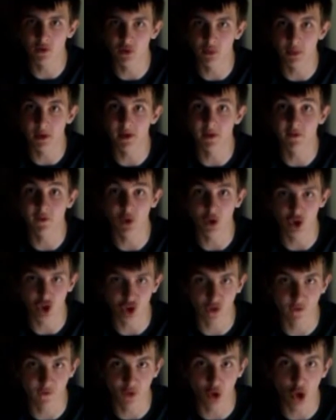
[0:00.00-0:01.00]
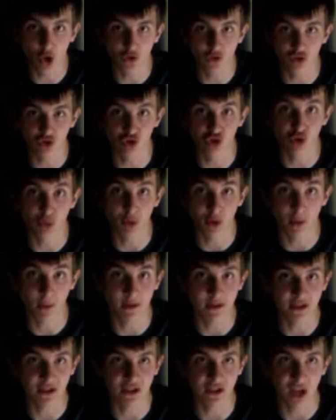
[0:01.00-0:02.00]
to be fully converted to become
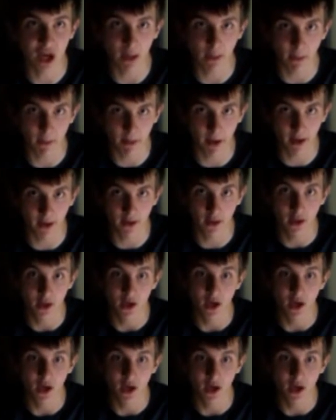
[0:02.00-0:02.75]
a Cyberman.